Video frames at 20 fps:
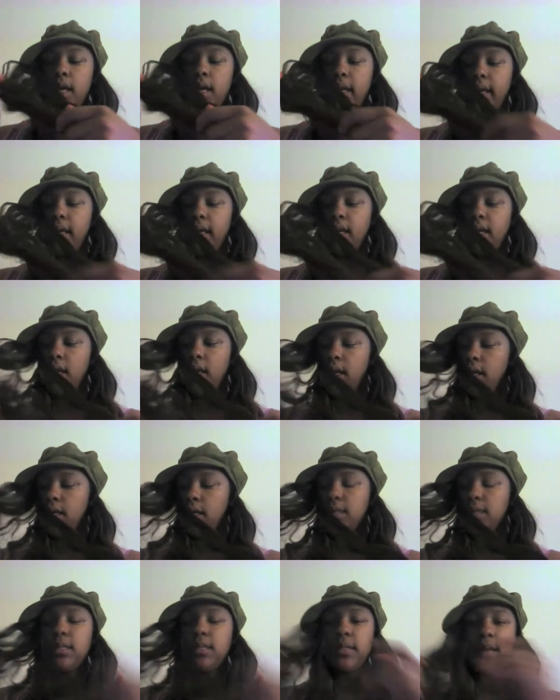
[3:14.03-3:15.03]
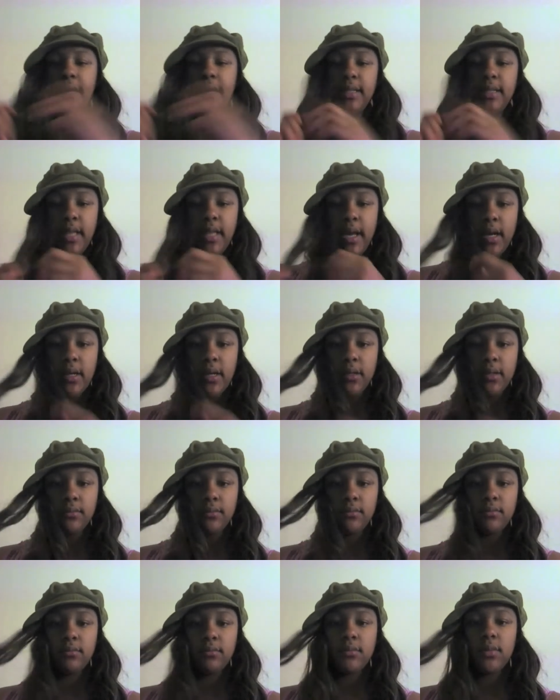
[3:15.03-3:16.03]
it is nice hair,
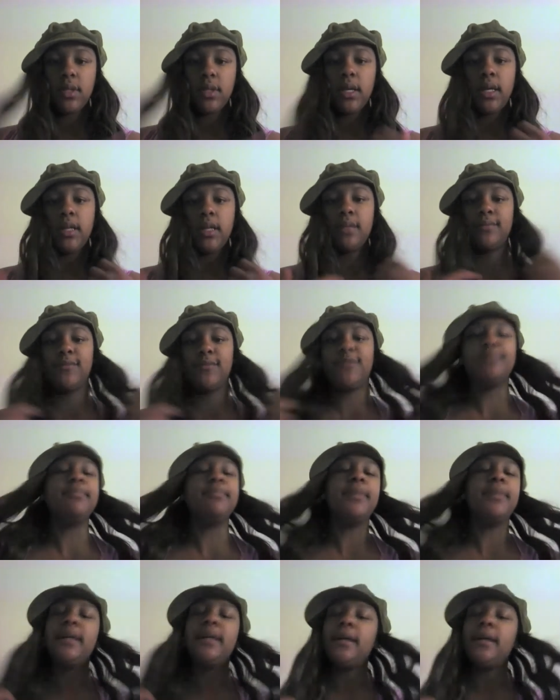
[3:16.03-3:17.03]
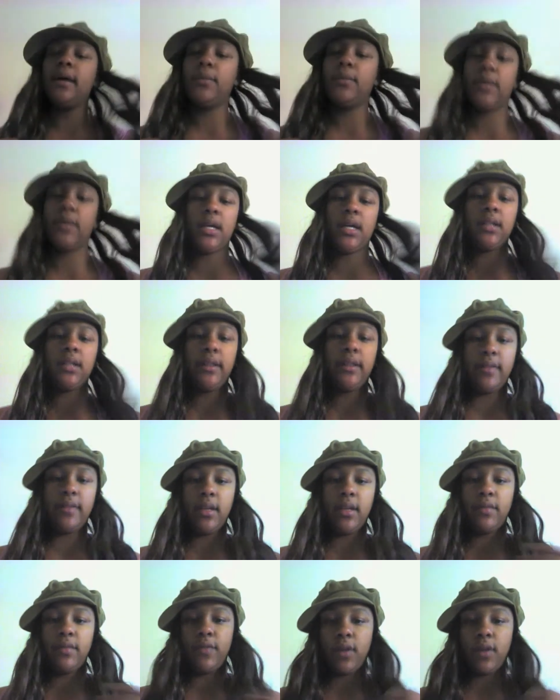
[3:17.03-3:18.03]
um, but I would not leave
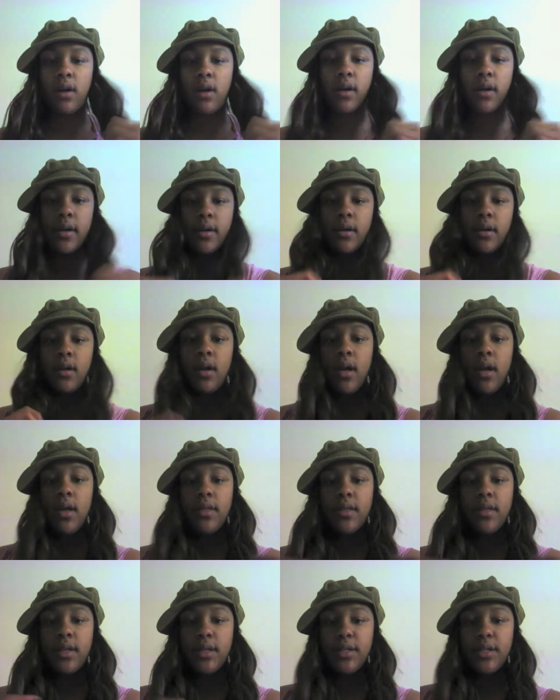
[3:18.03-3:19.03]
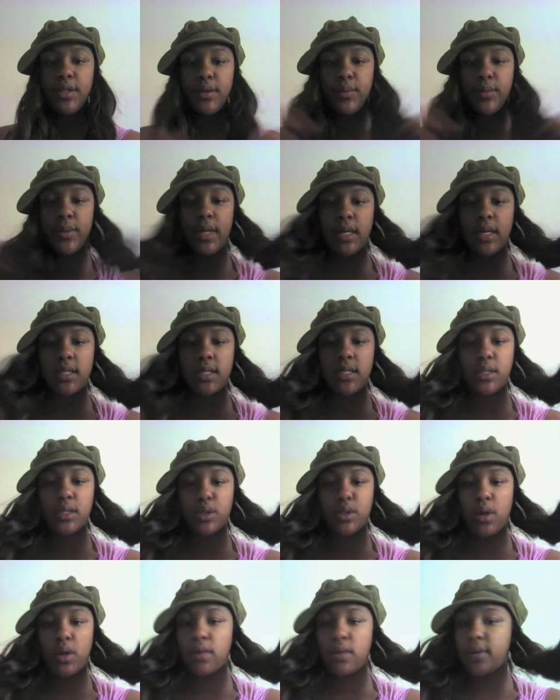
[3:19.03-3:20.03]
it in for longer than two weeks.
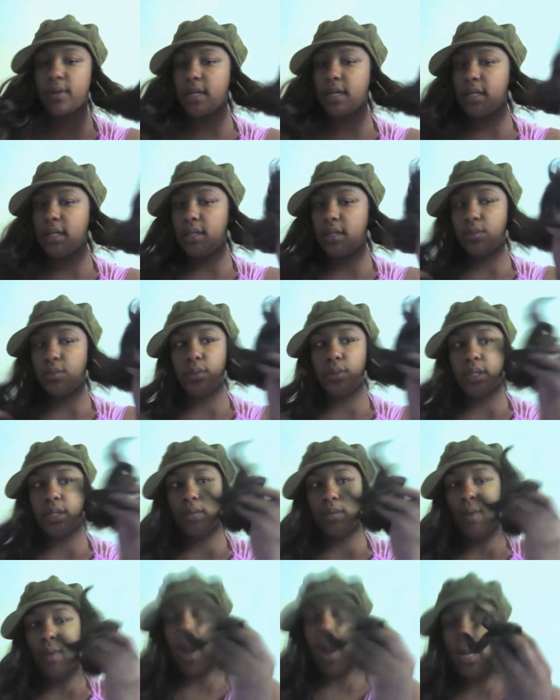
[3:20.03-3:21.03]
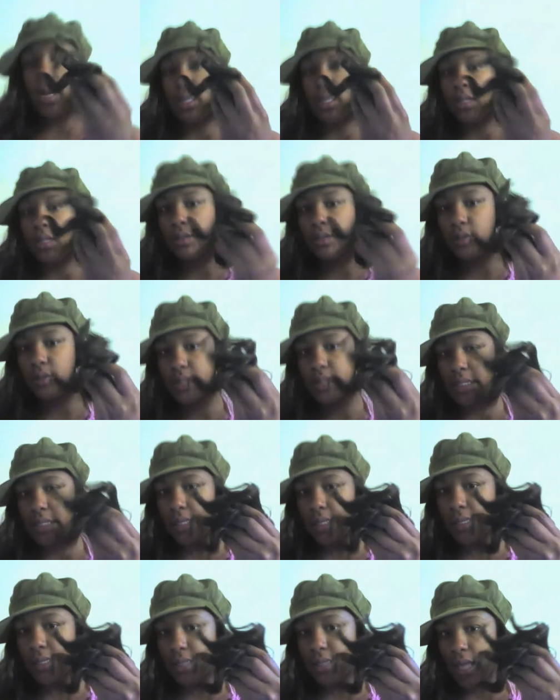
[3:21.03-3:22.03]
It's already really ratty. You can
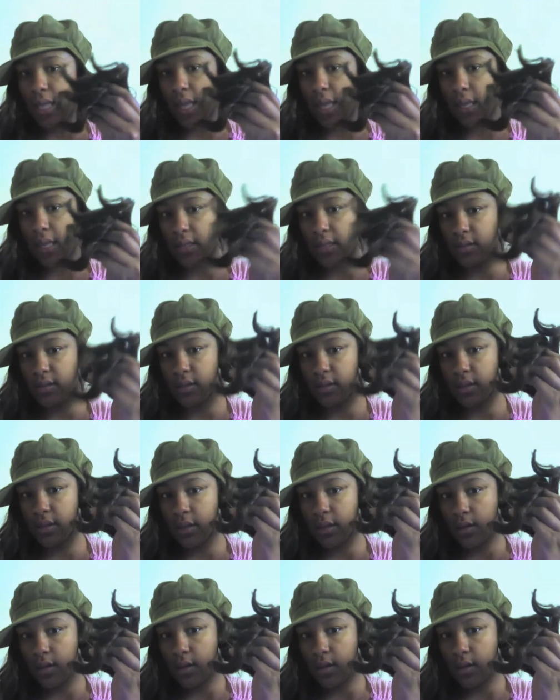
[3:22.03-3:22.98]
see like the end,